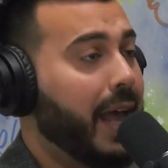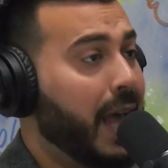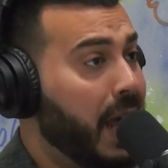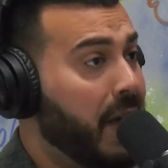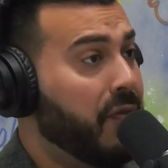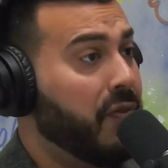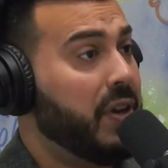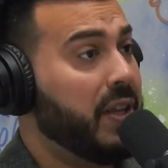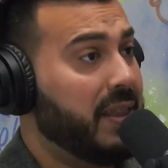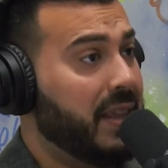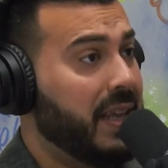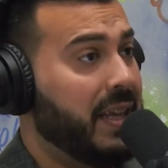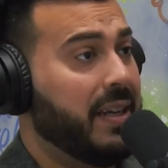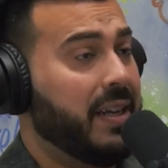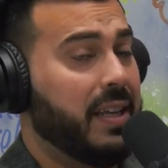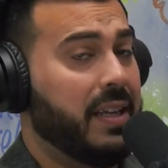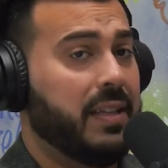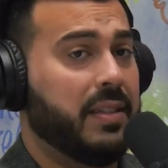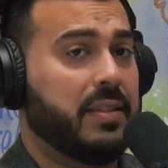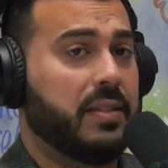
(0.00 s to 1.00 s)
Everything
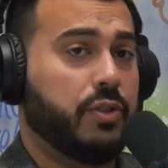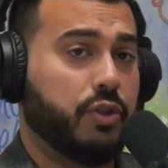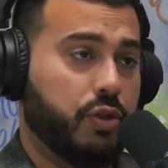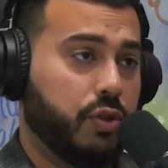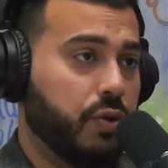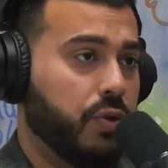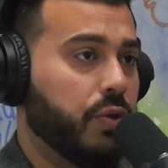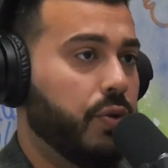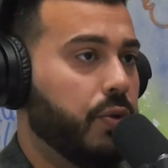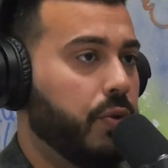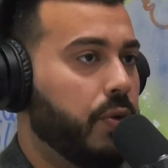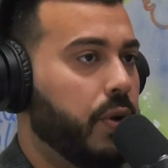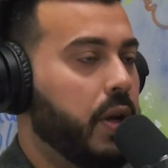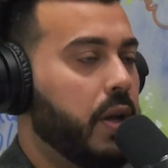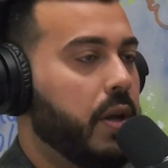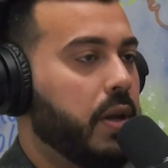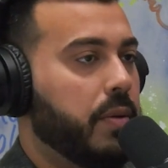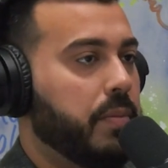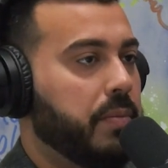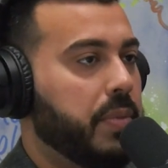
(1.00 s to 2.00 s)
needs to
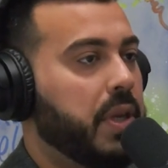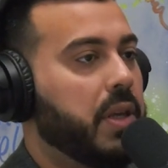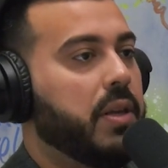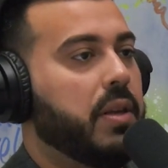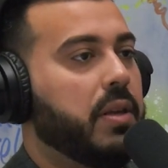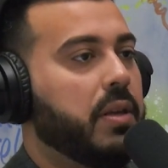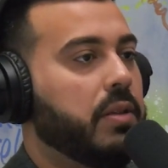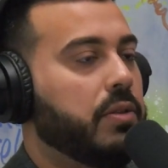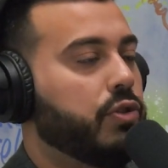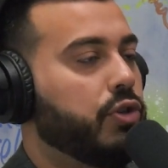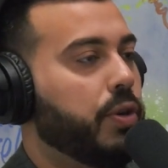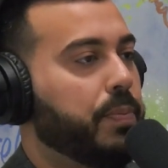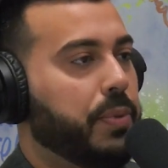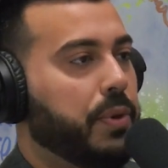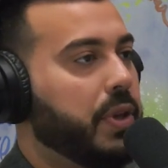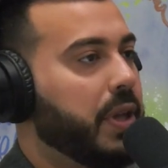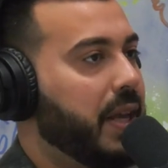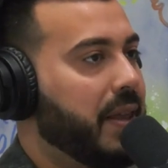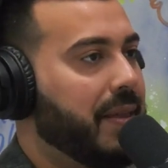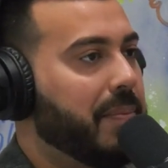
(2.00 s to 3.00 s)
be
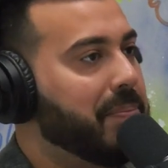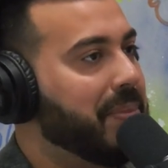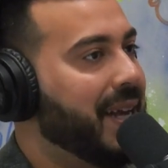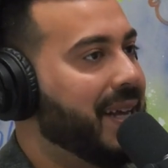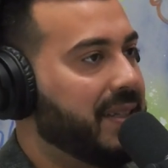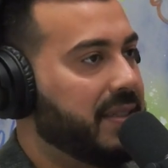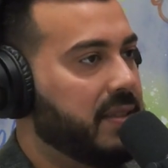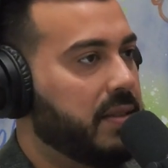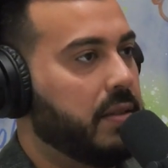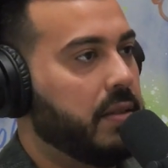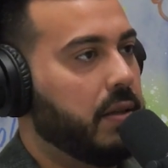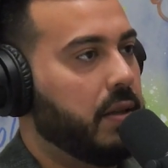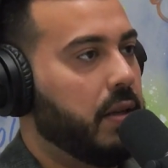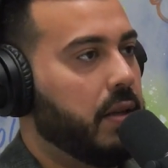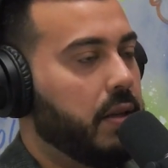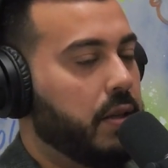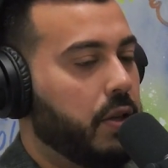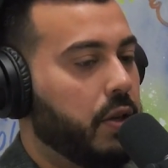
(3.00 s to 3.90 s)
AAA, the best. Yeah.